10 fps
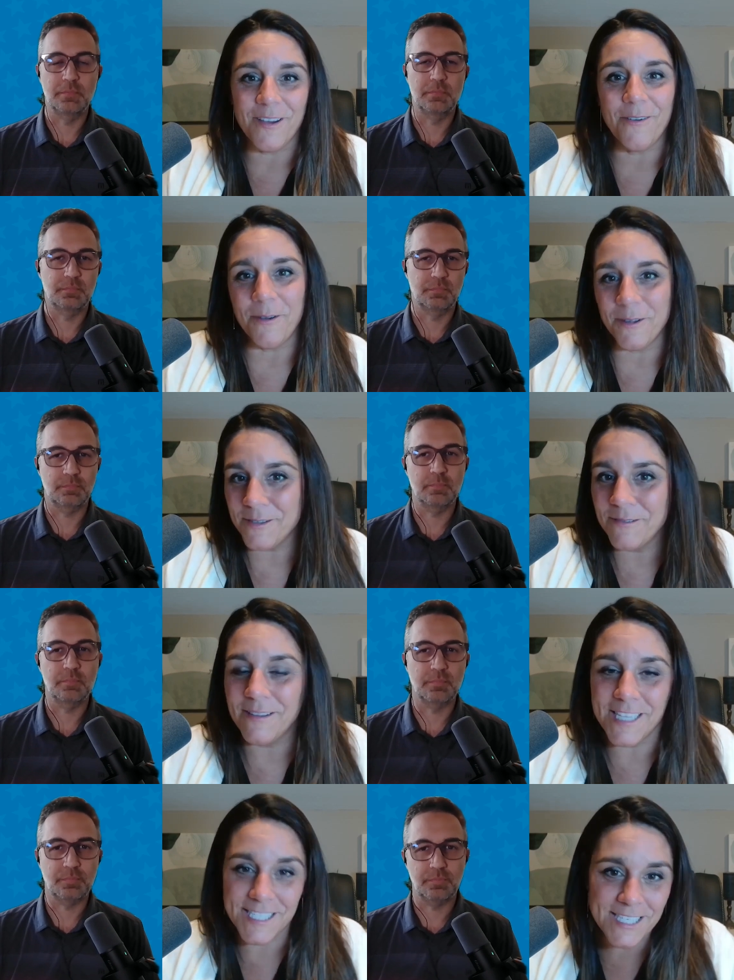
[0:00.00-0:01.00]
Speaker 1: the whole
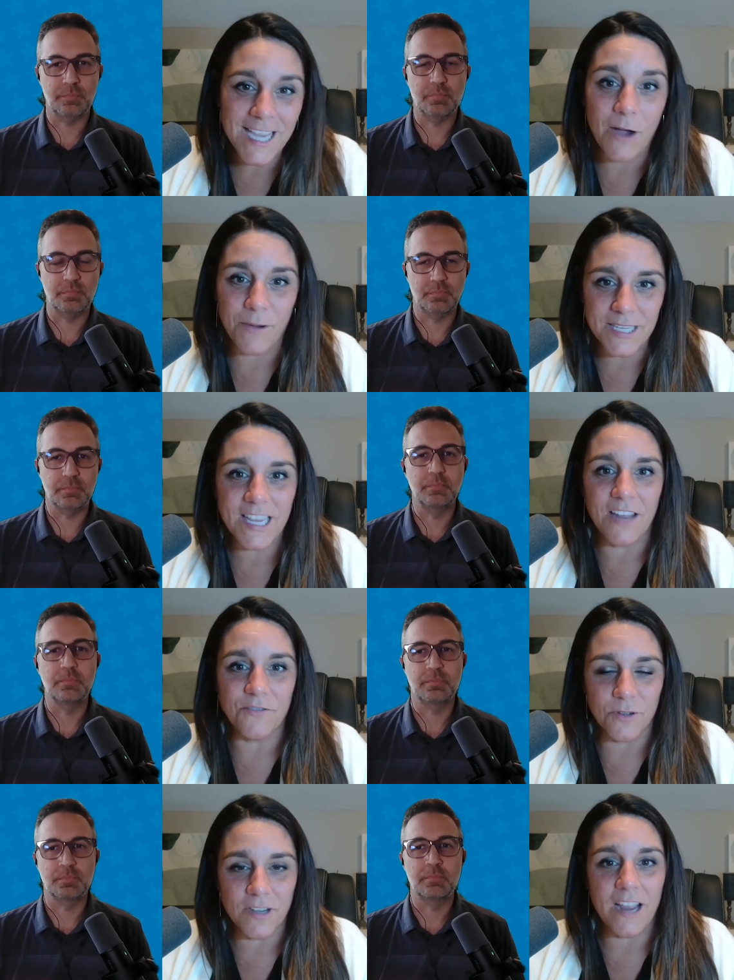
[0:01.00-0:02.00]
this is how we
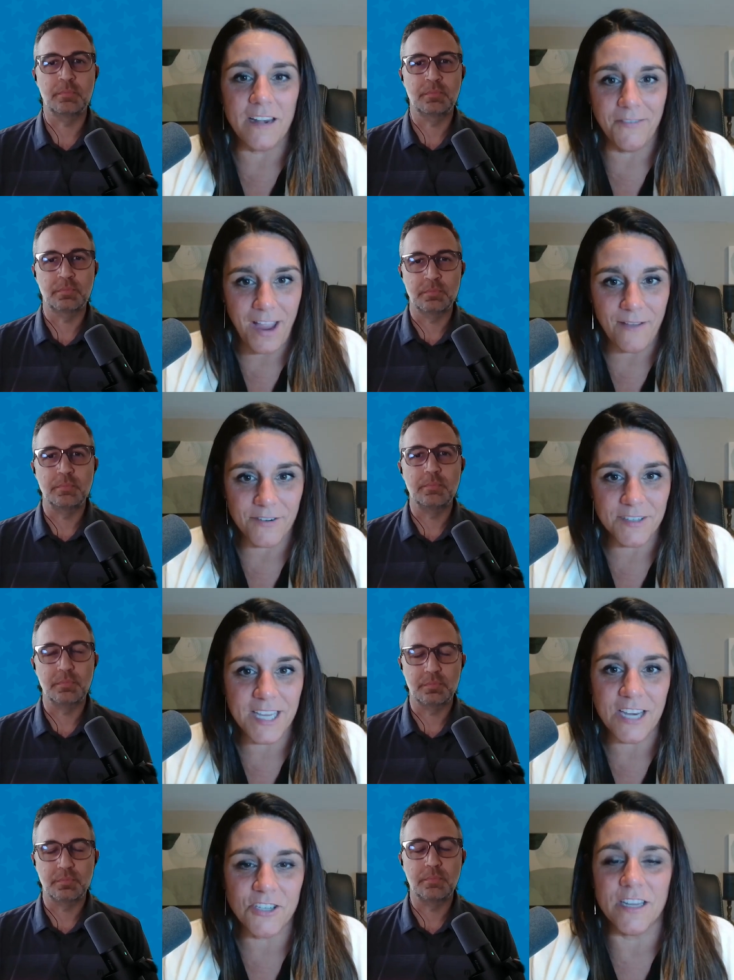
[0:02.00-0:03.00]
schedule kind of
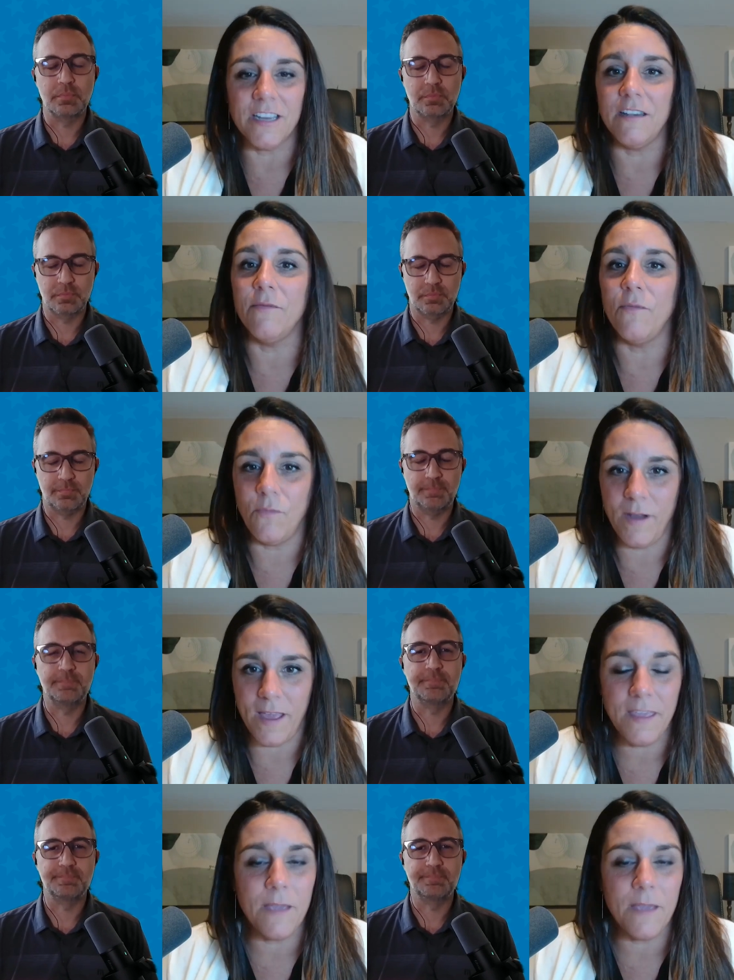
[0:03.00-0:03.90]
conversation with